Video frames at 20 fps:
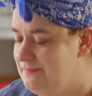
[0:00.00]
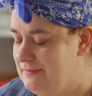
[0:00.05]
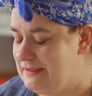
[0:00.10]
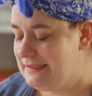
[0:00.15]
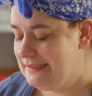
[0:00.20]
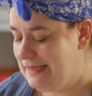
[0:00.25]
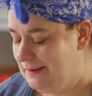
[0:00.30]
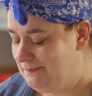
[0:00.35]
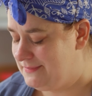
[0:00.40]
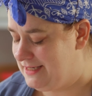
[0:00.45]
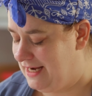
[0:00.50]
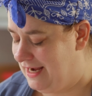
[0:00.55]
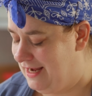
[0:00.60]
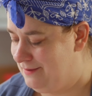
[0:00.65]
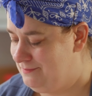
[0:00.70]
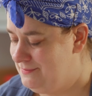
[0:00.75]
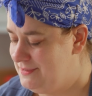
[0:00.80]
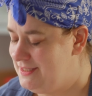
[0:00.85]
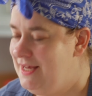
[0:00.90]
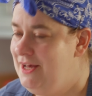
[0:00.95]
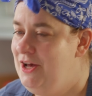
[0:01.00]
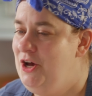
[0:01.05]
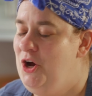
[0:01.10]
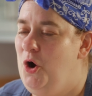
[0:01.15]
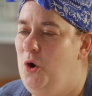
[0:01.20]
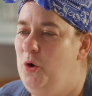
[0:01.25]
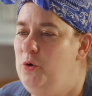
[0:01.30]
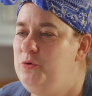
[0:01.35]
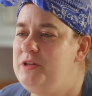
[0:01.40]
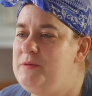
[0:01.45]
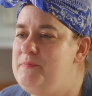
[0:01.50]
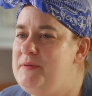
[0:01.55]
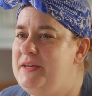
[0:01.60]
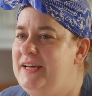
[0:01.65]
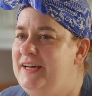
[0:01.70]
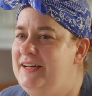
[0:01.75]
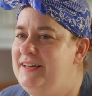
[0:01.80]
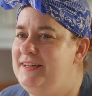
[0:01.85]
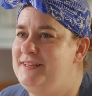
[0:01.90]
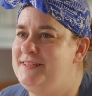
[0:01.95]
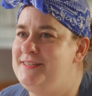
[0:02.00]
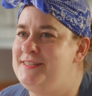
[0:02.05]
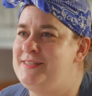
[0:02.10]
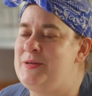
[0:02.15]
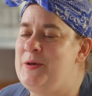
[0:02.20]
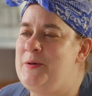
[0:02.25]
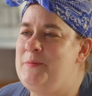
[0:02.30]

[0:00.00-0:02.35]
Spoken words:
but sometimes, only because